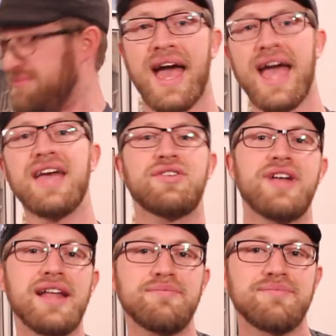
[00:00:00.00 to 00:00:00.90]
Hey
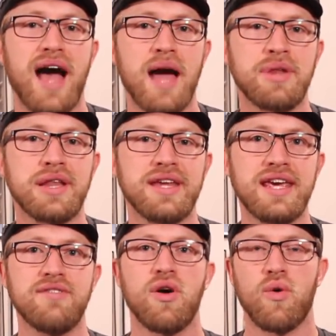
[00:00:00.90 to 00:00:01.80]
Internet, I'm
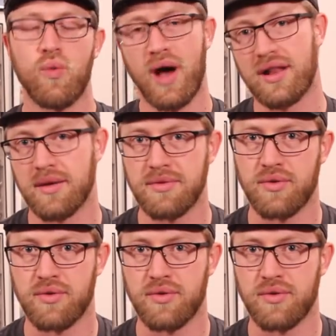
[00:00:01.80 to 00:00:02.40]
Steve, welcome to